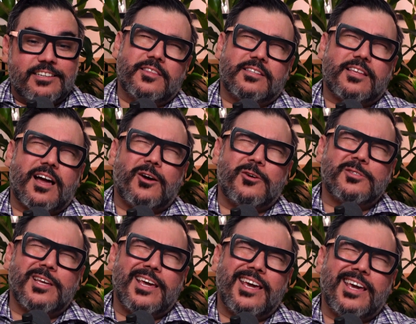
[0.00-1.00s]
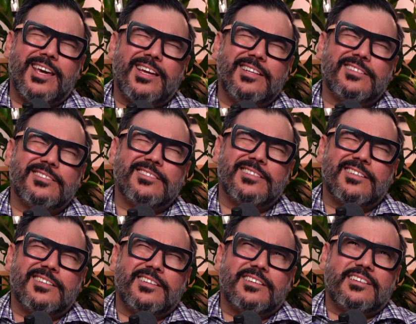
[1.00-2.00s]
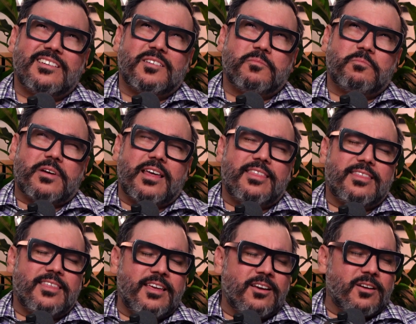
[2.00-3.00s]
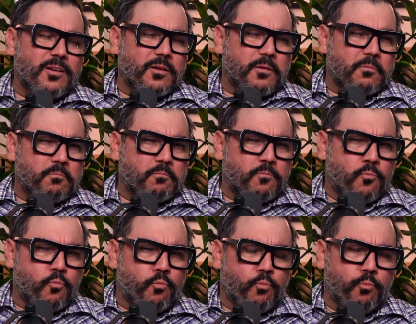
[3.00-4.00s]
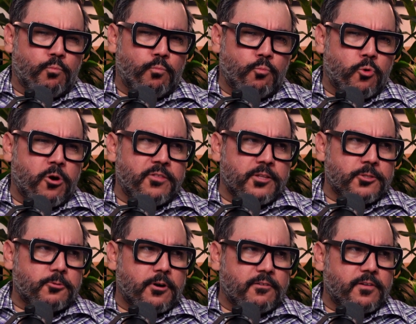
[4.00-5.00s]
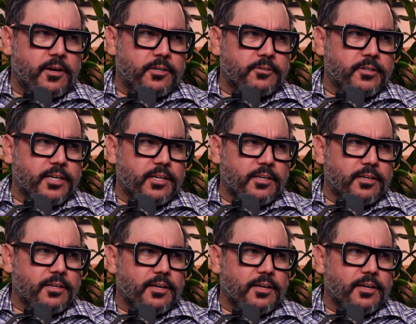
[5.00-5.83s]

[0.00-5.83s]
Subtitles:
the tacos I ate, I think are more than 1,200,